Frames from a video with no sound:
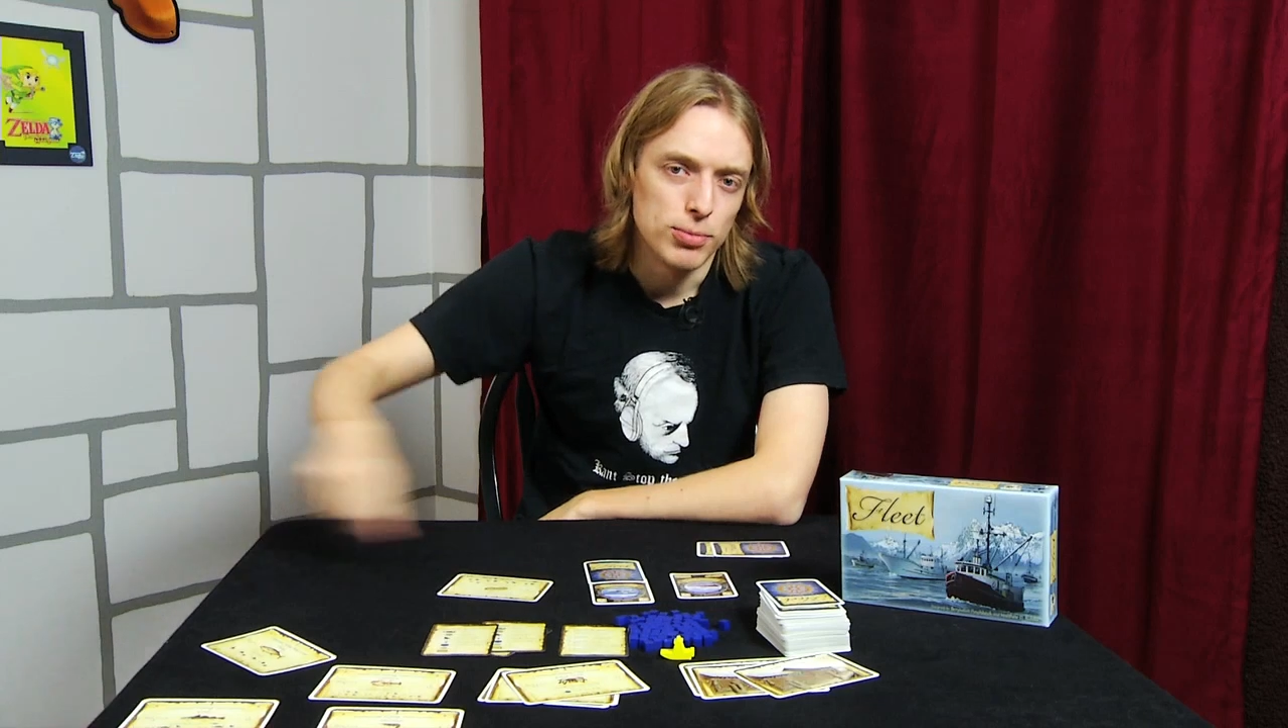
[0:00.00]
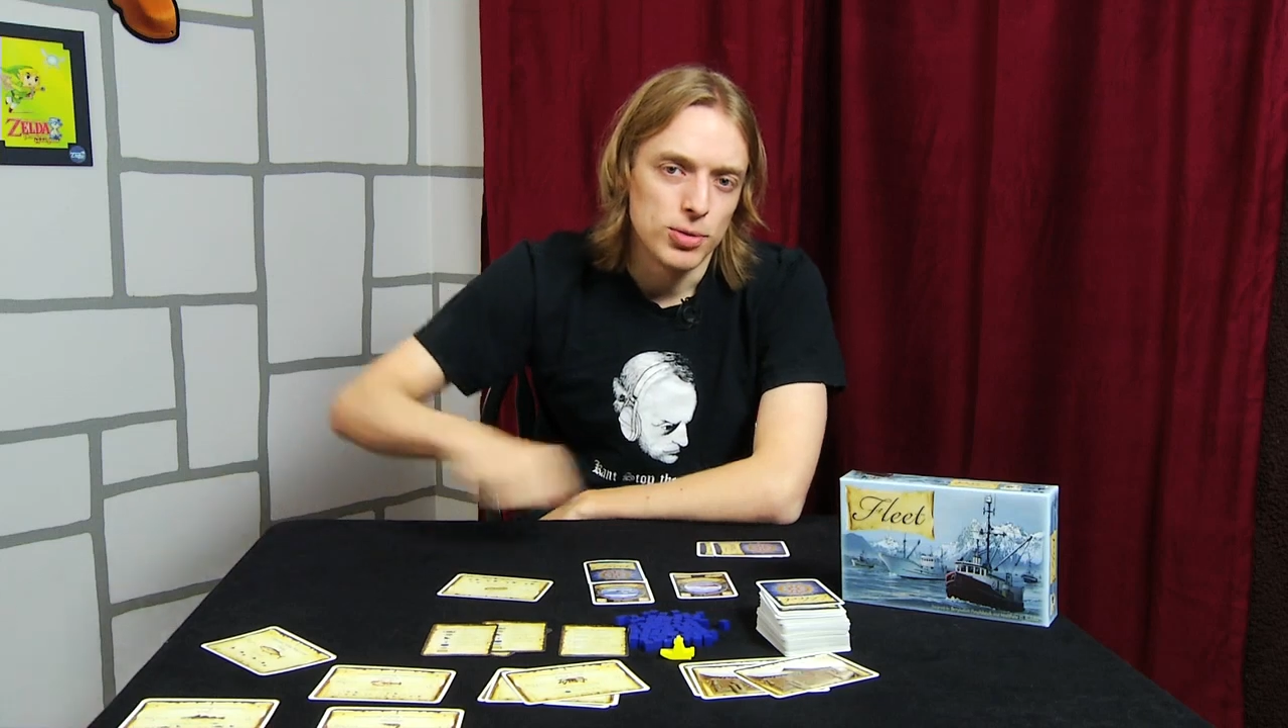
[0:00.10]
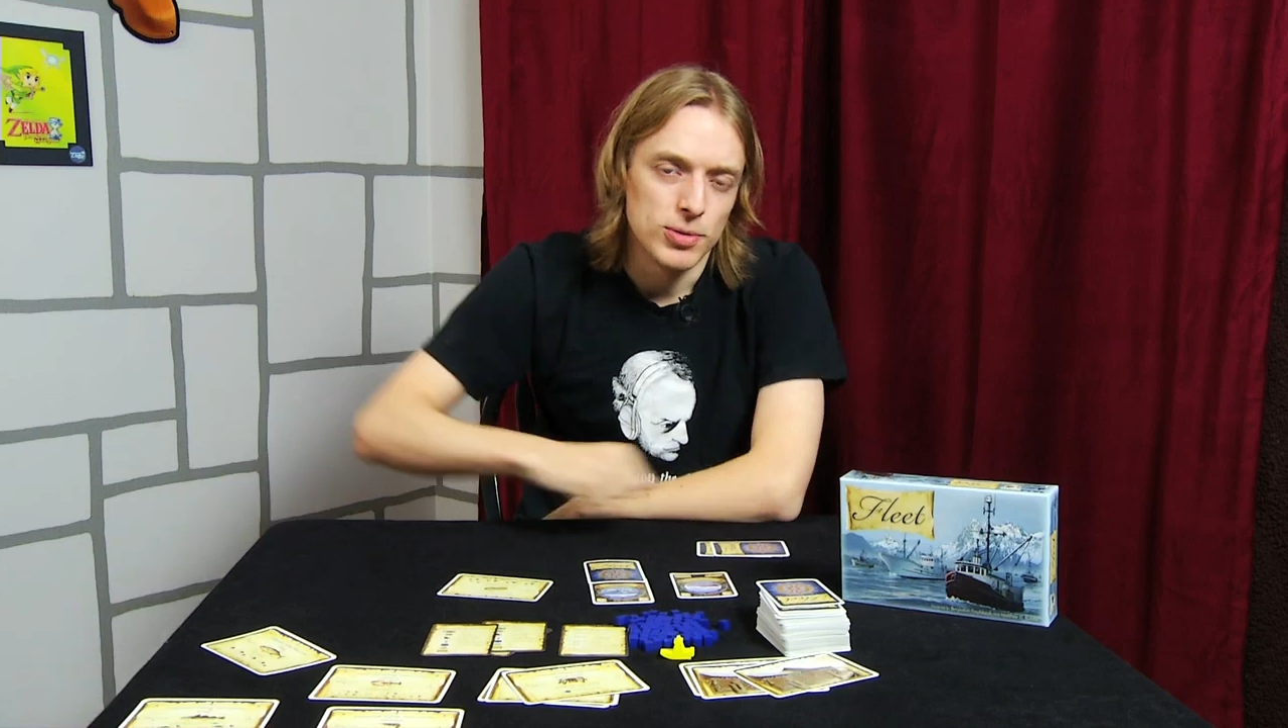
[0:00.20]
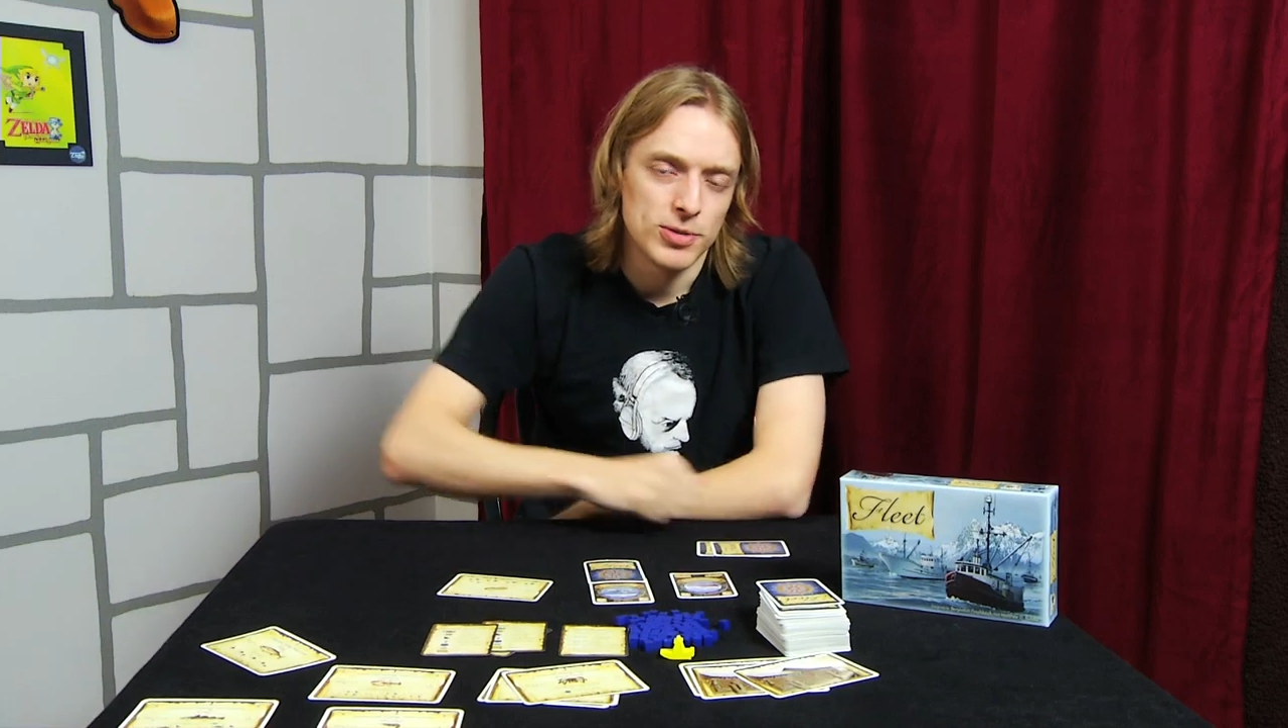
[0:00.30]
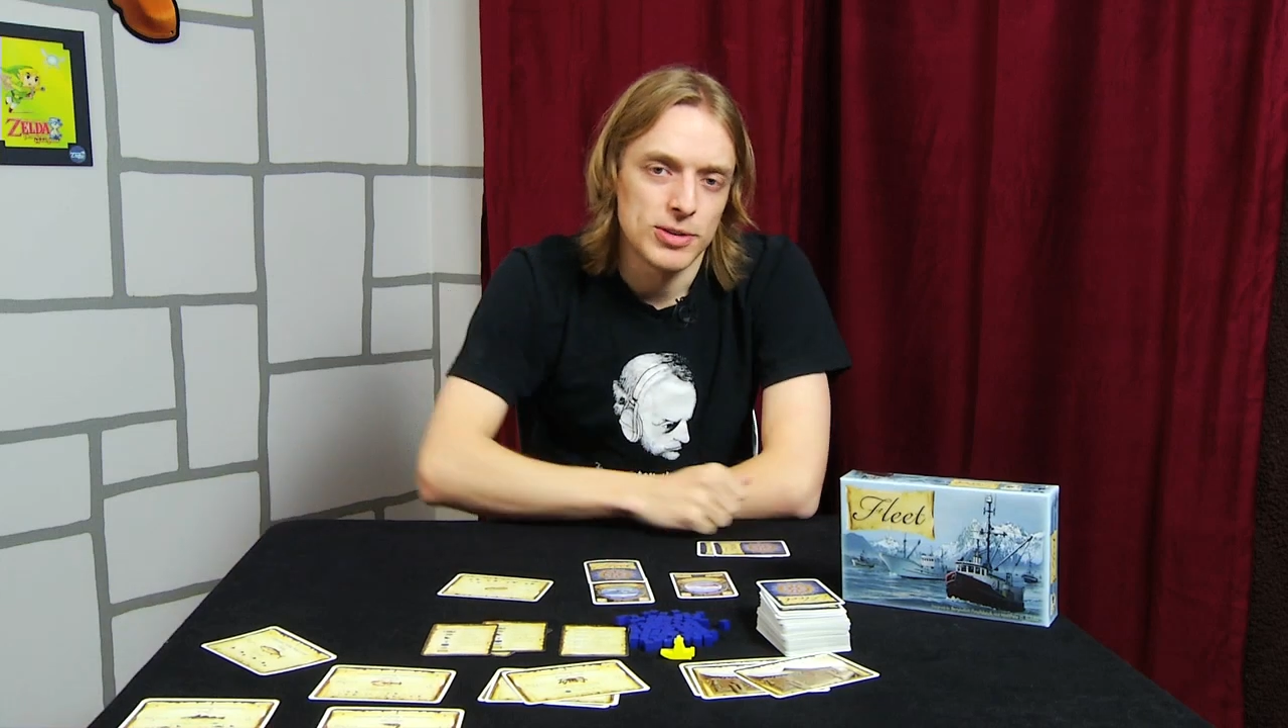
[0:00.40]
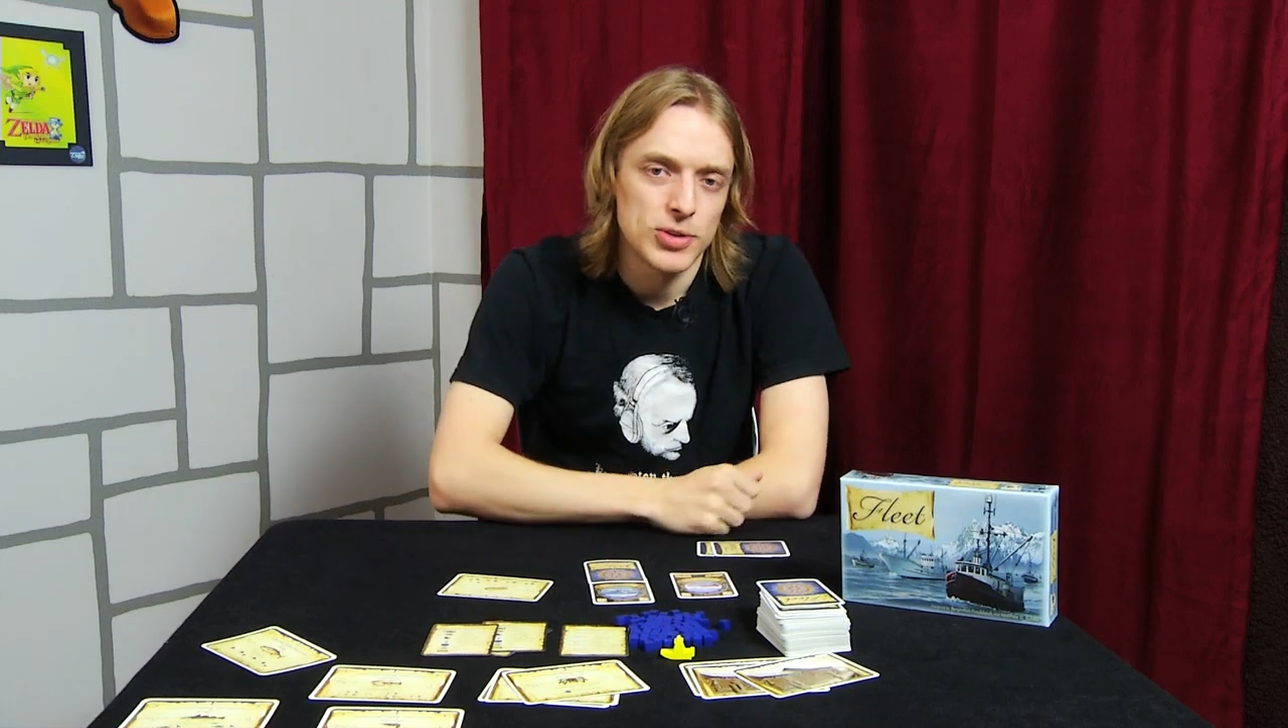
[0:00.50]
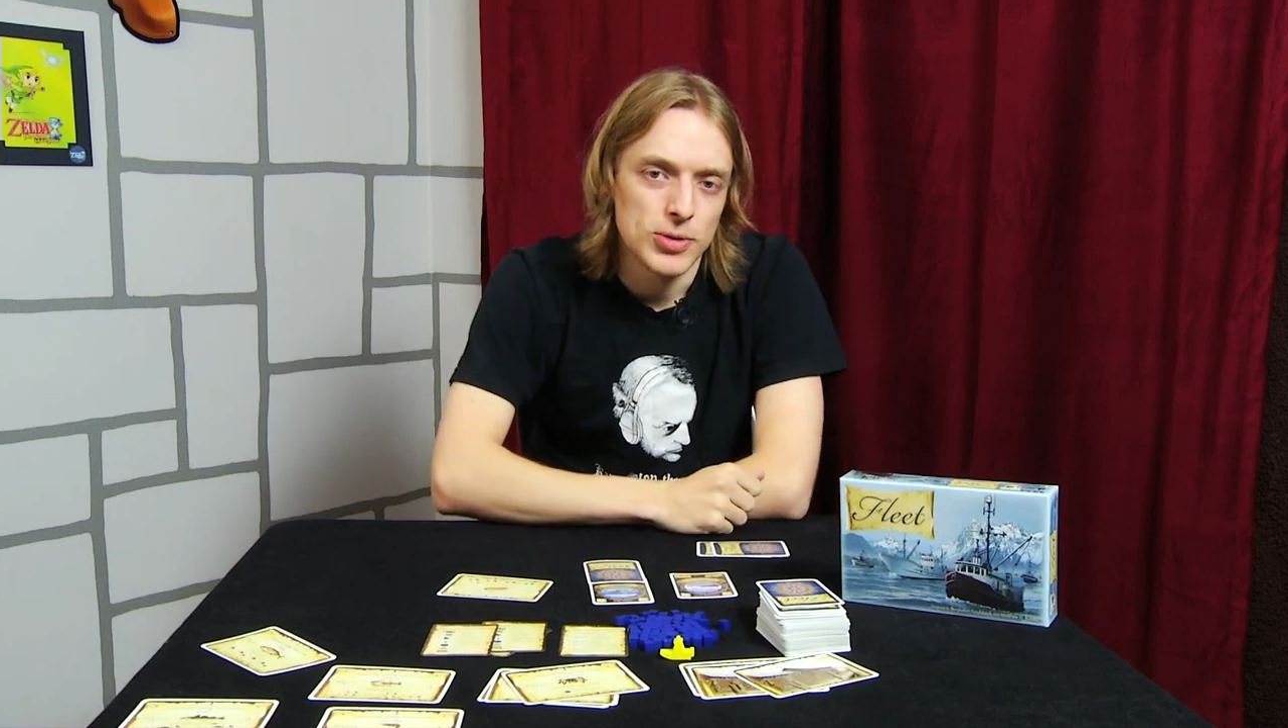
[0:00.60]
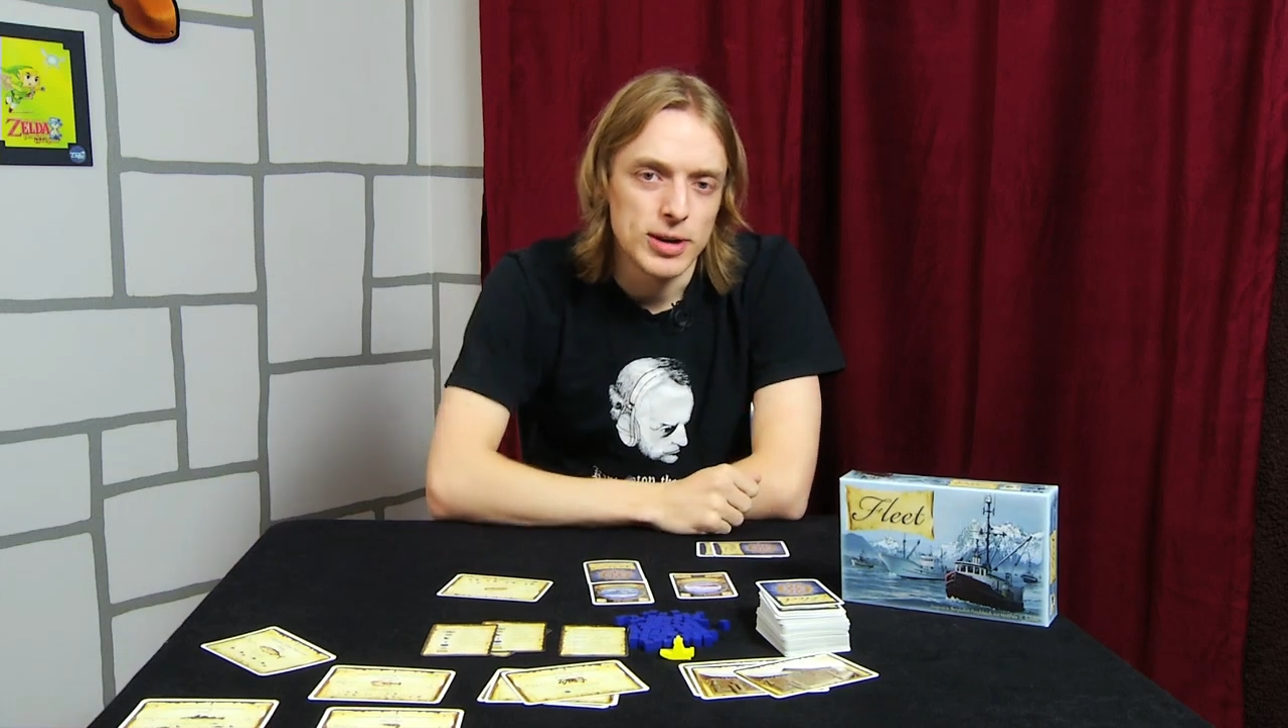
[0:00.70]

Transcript: brews into